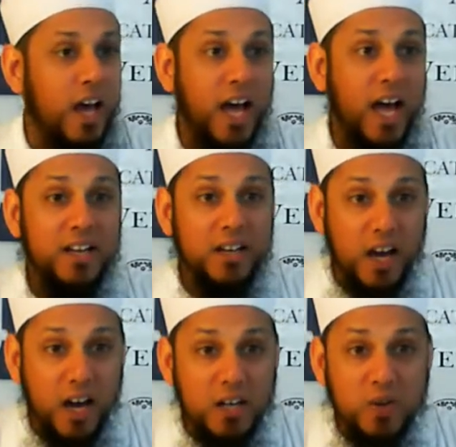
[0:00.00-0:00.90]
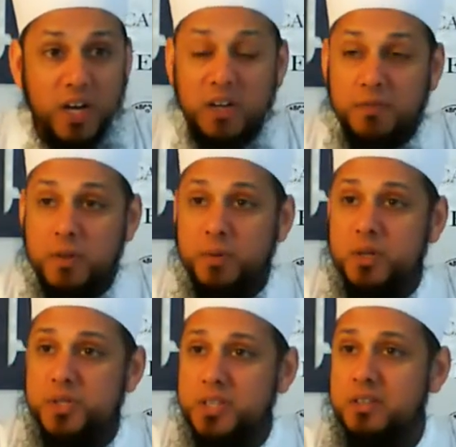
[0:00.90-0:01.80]
And an ungrateful
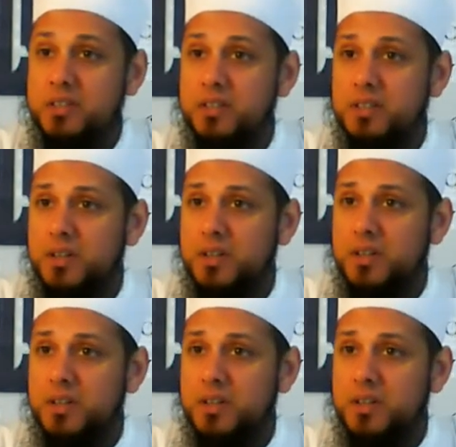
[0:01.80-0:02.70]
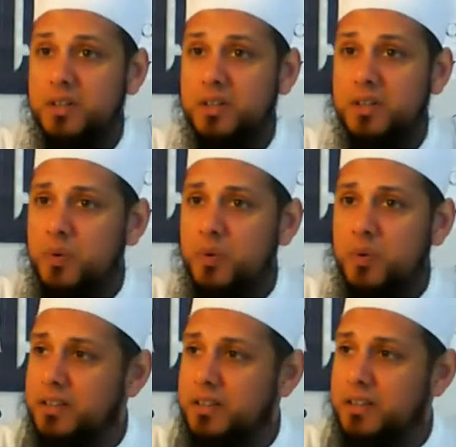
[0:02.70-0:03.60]
person will find
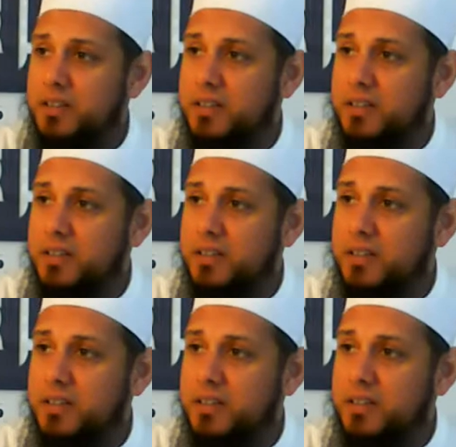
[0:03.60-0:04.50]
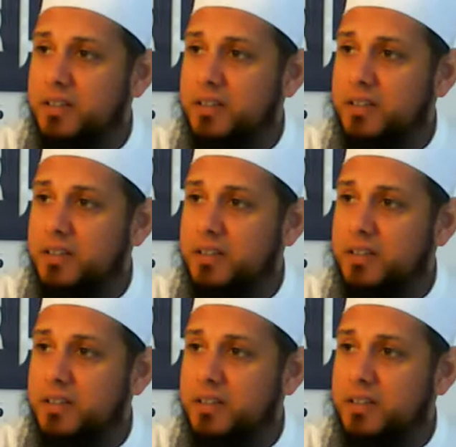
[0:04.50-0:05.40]
misery in
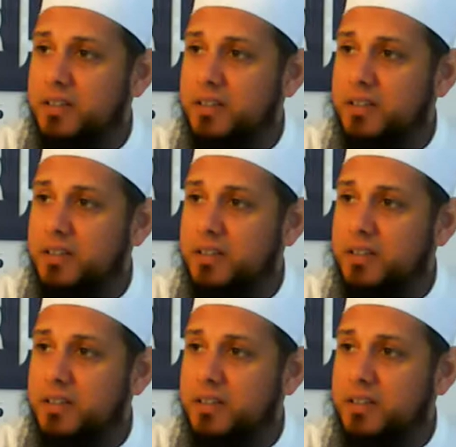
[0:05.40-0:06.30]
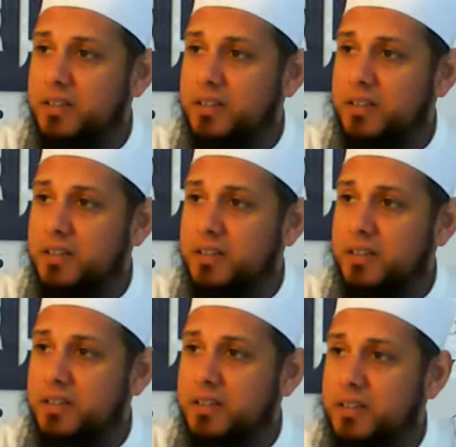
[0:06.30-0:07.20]
even the brightest and happiest moments
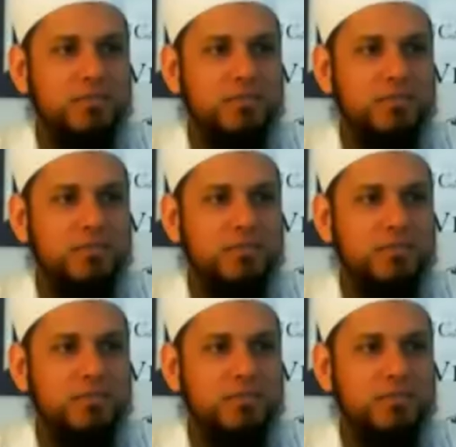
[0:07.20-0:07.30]
of life.